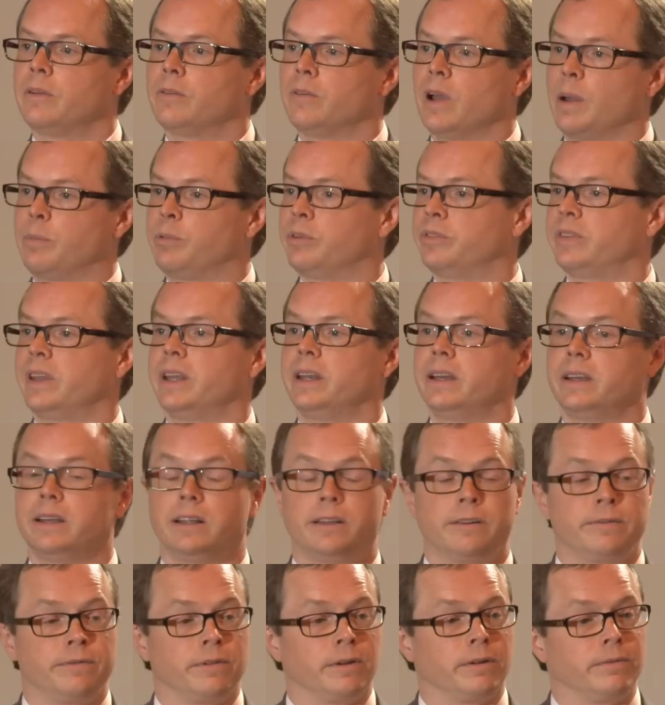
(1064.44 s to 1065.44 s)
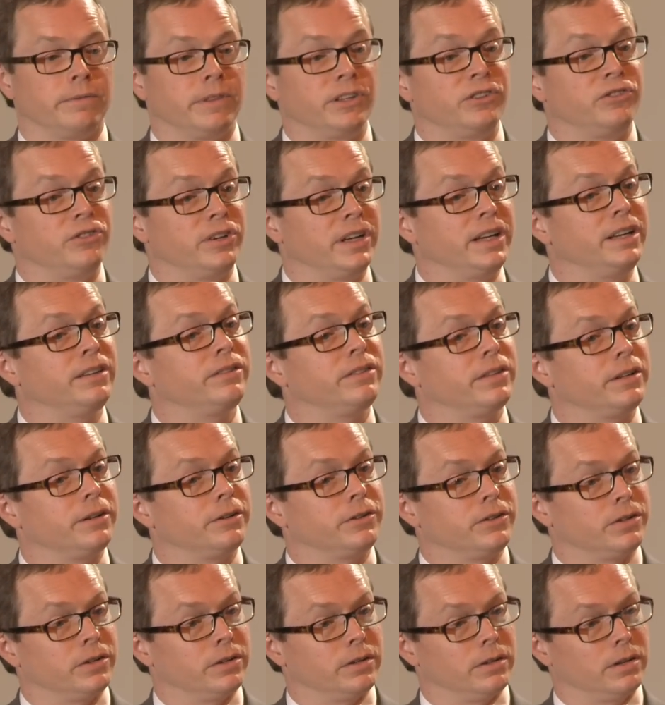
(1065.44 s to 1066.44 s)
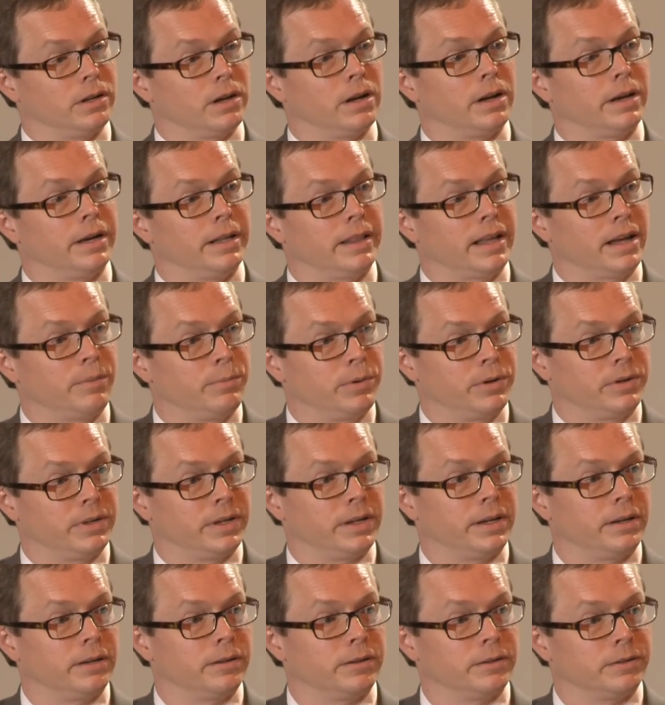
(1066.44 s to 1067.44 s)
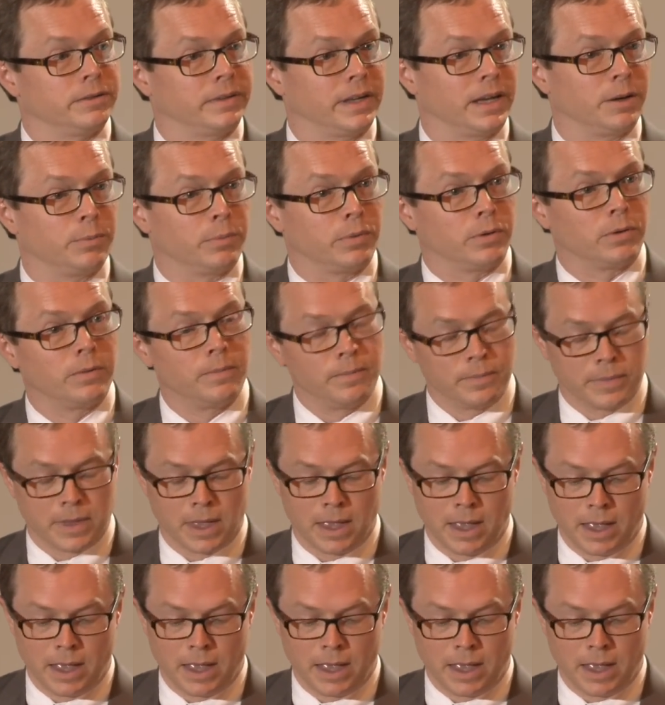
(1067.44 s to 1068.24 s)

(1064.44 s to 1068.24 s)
representative of the genes that are turned on in that particular sample.